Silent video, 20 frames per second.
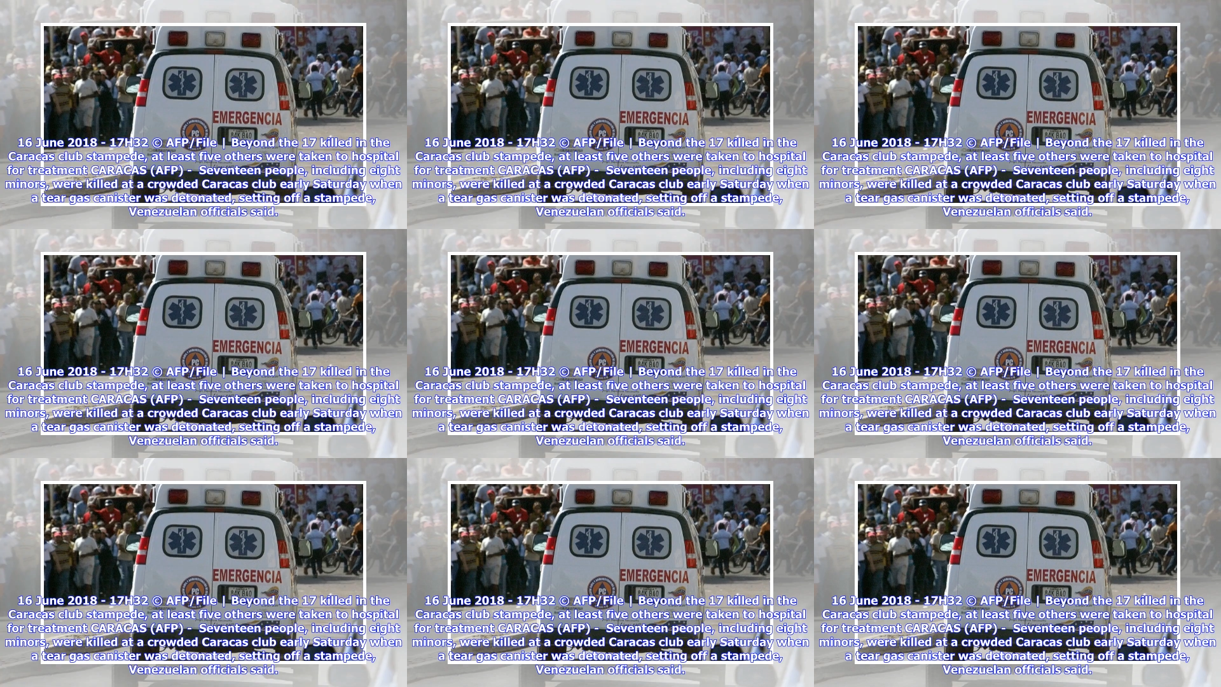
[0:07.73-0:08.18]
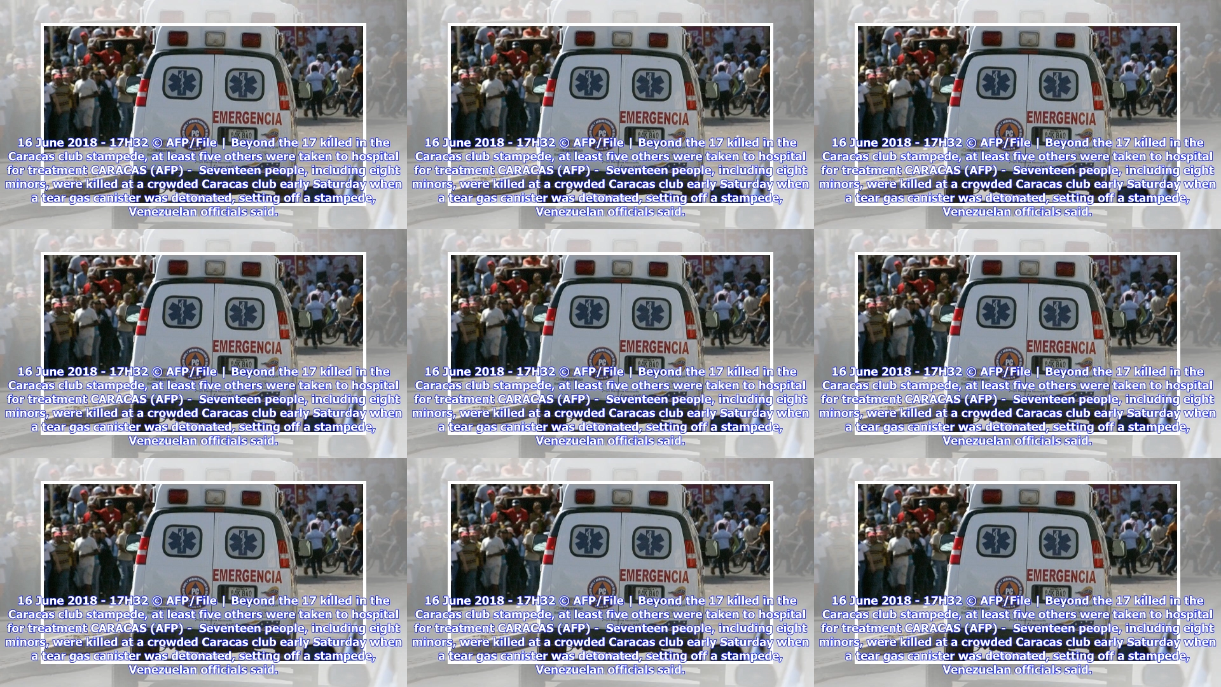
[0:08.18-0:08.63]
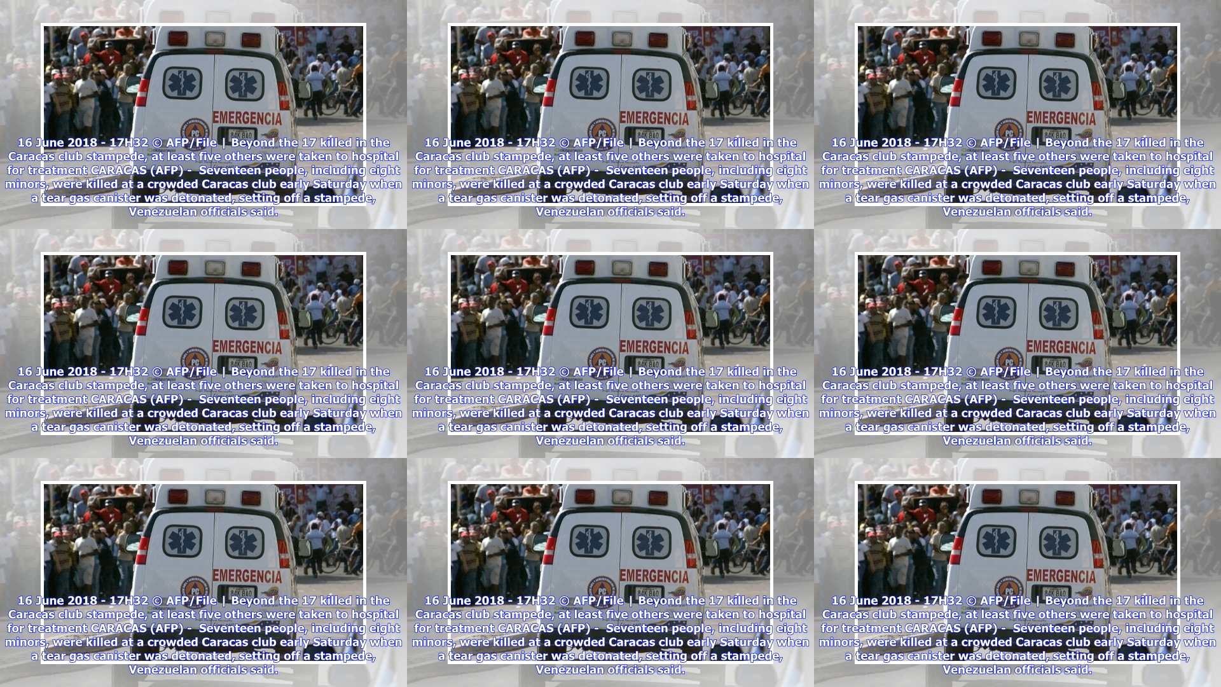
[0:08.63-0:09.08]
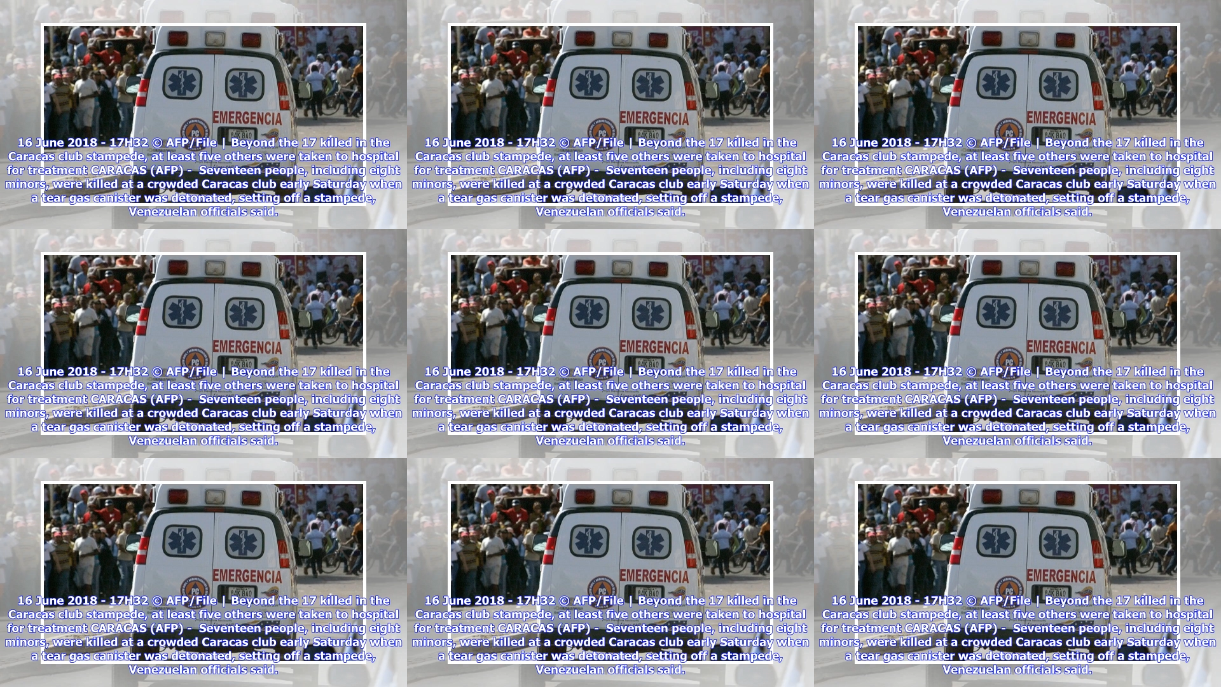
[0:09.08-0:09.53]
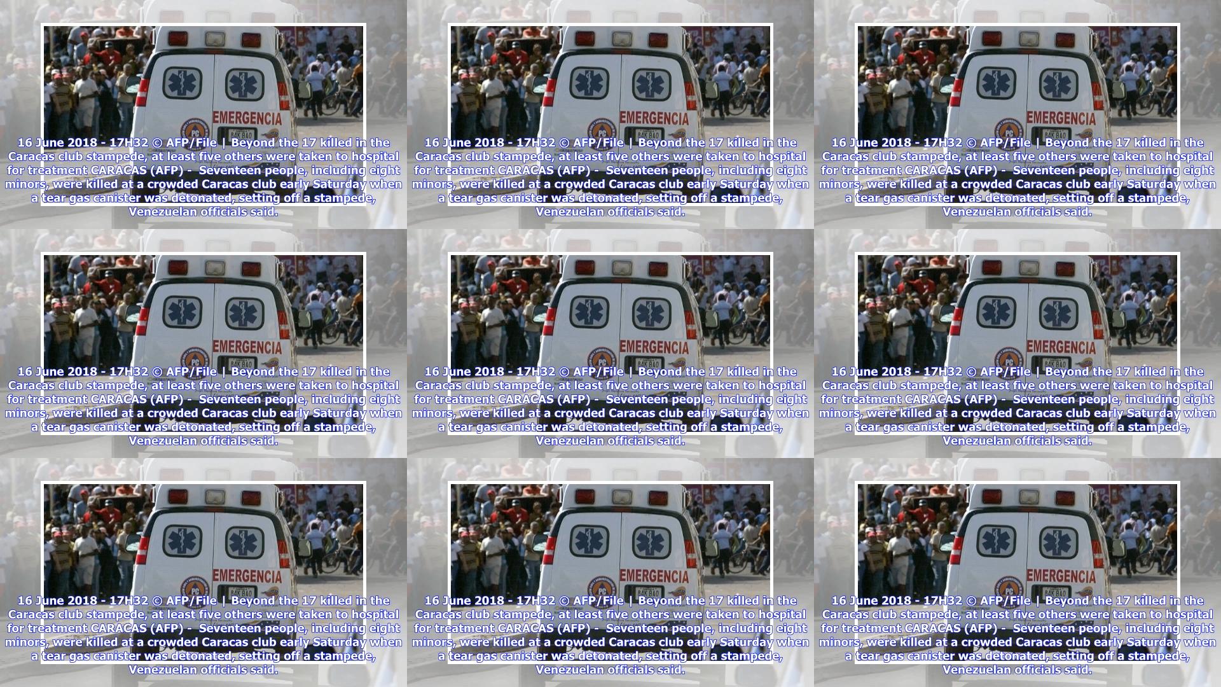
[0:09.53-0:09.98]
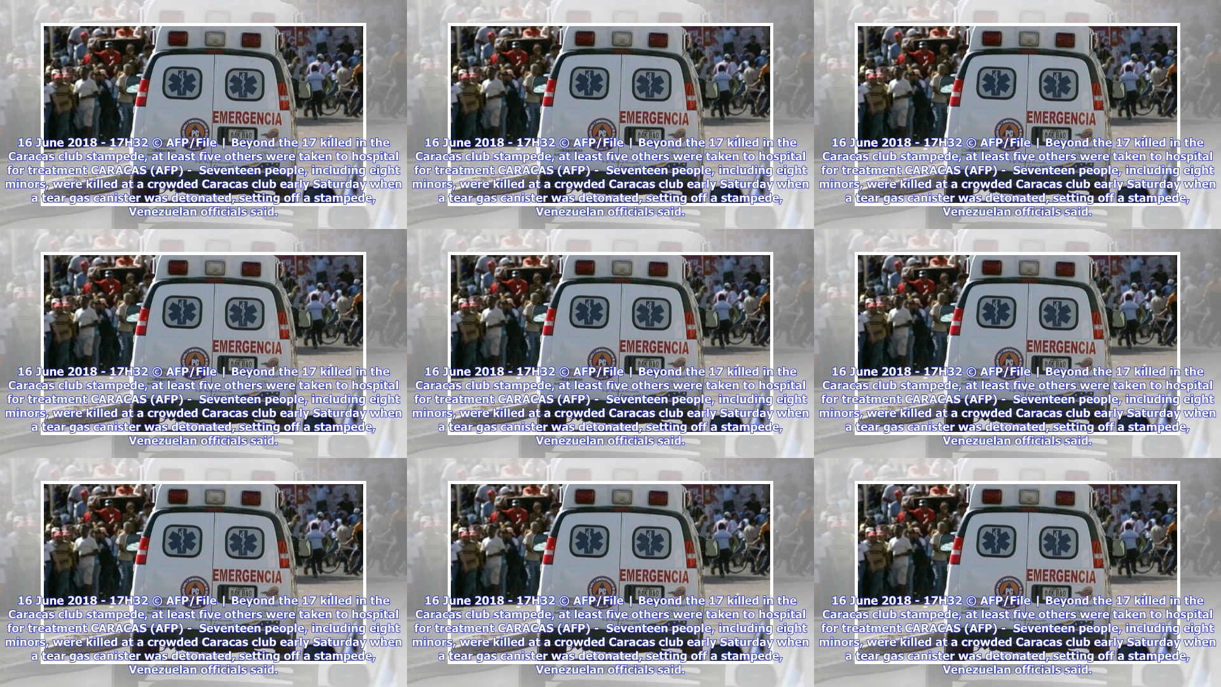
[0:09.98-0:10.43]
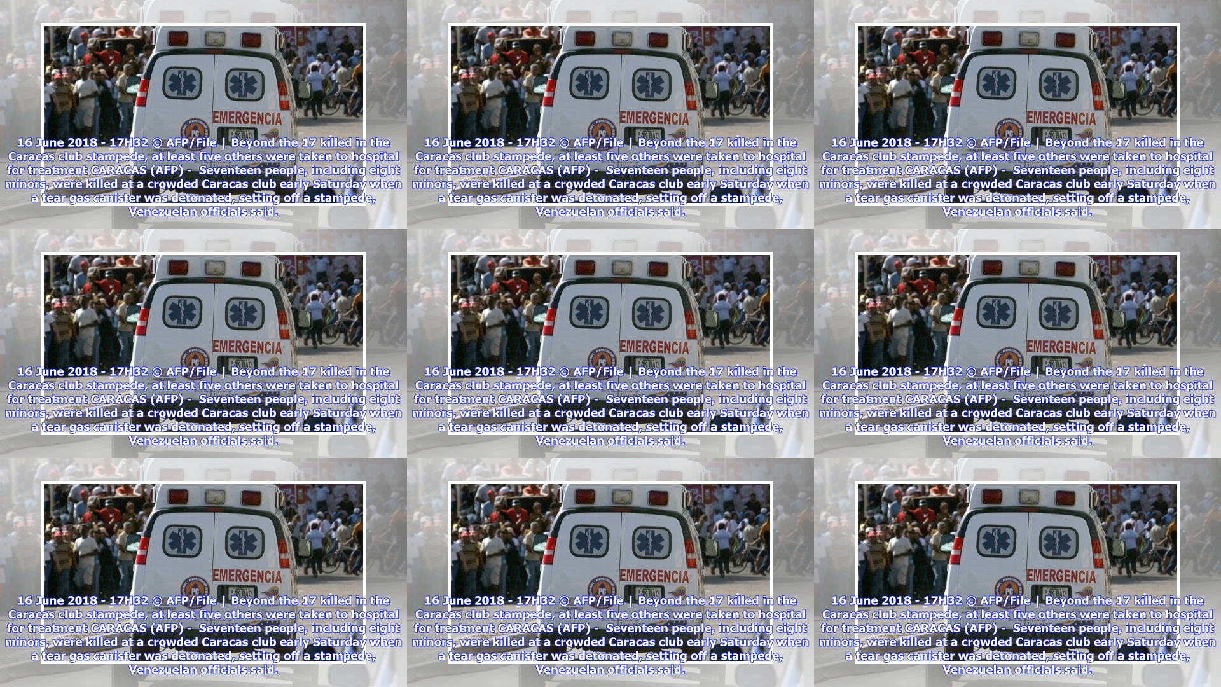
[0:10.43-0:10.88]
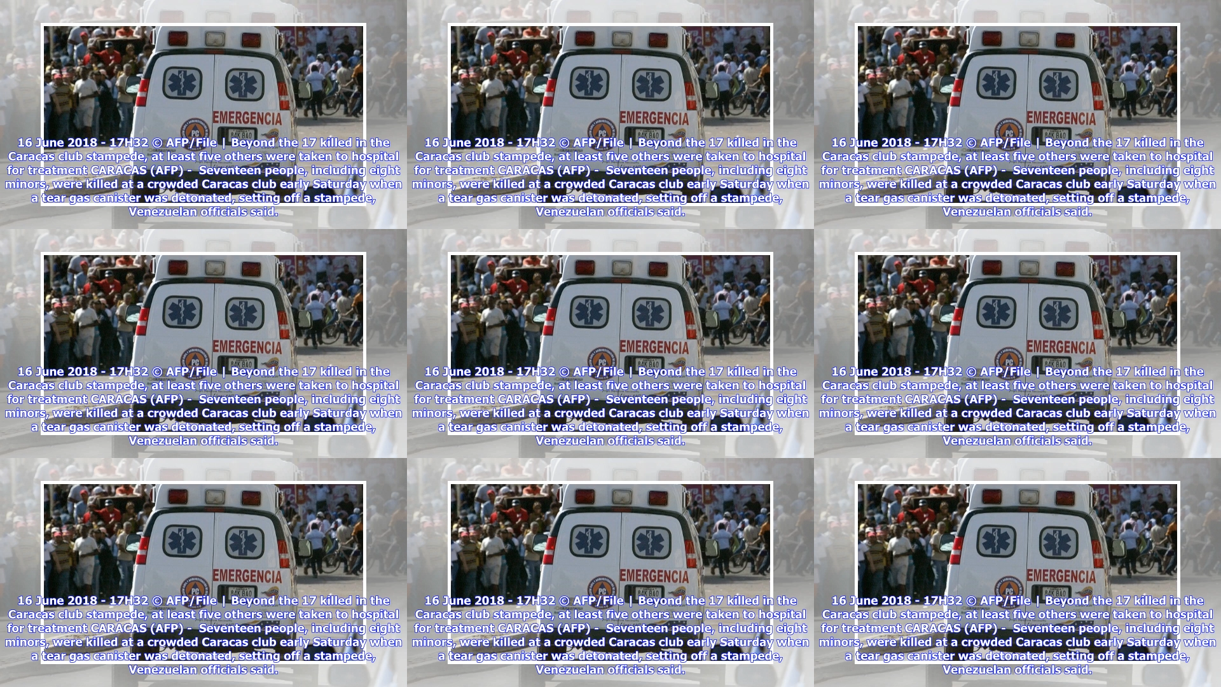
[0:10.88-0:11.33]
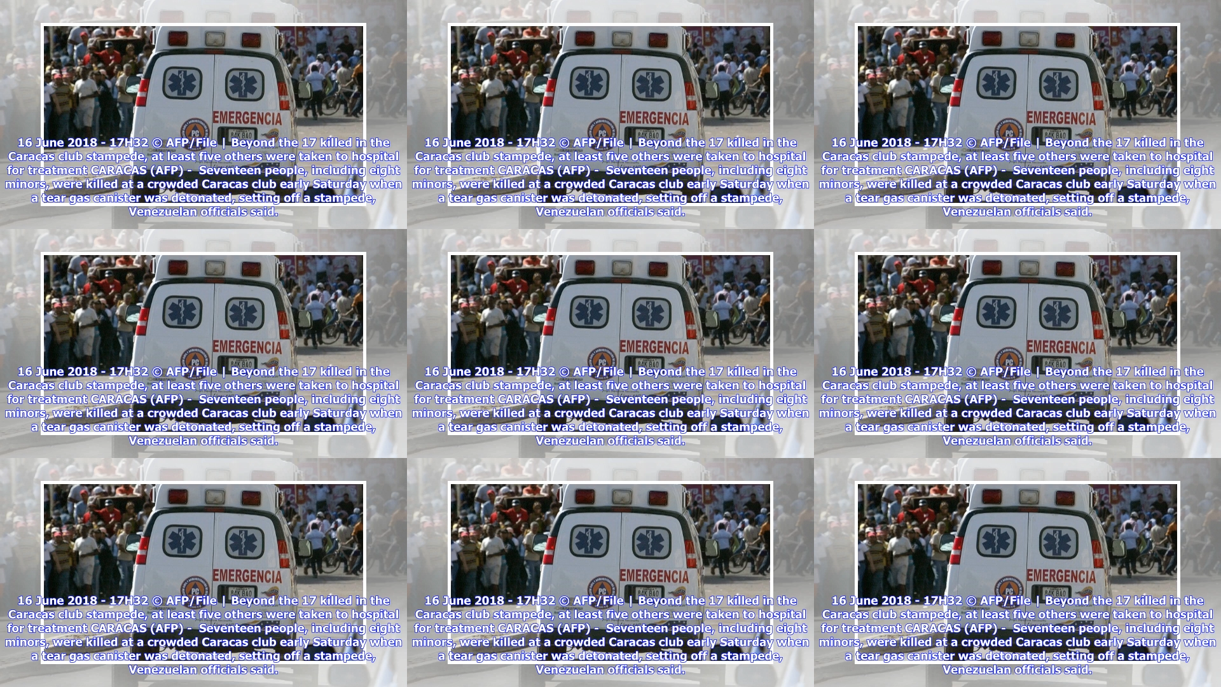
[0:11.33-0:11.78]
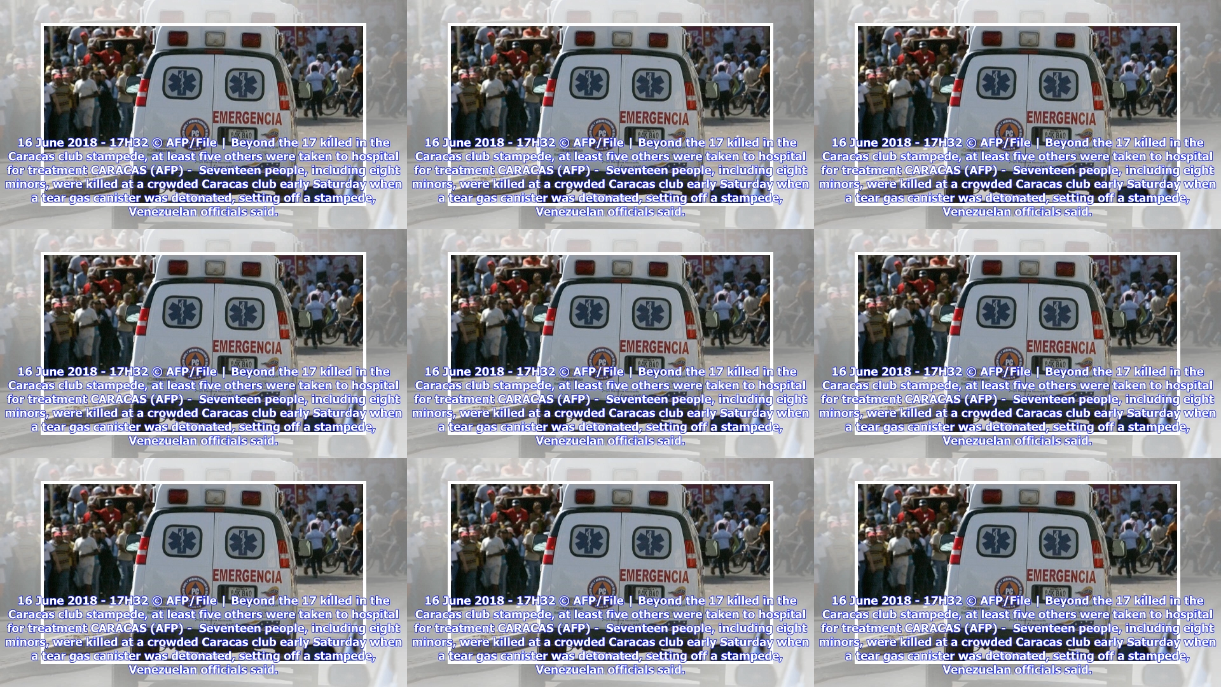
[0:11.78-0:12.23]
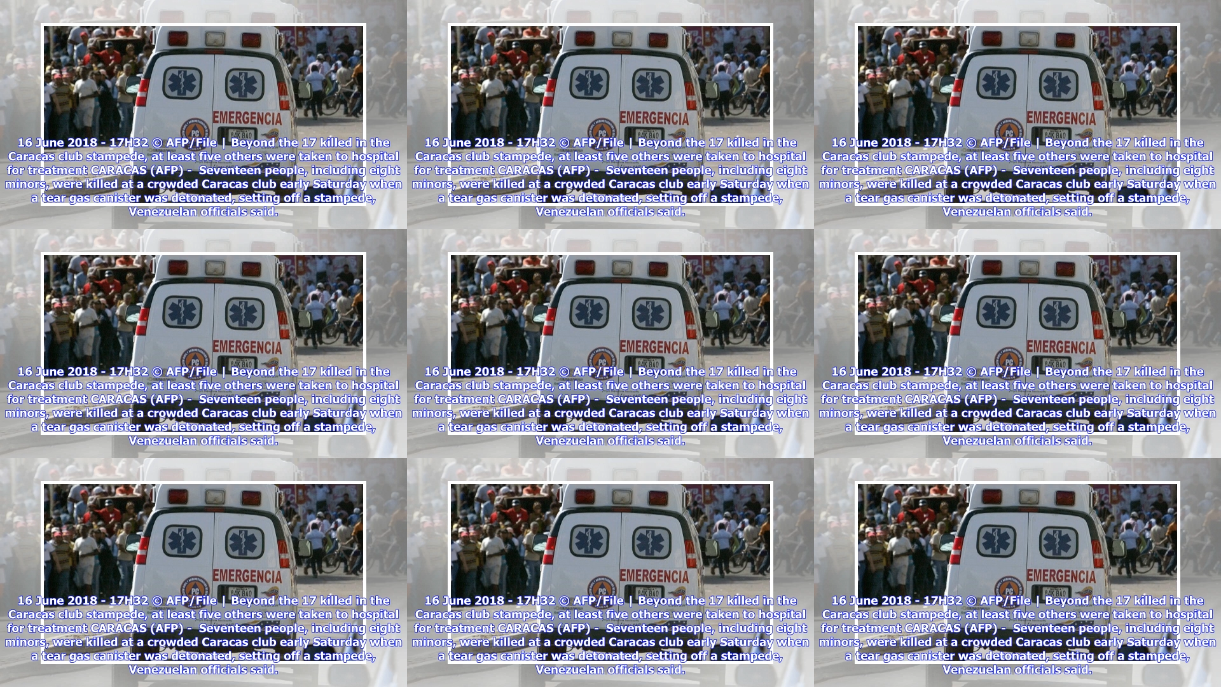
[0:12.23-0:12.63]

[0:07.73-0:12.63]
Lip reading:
(no speaker visible)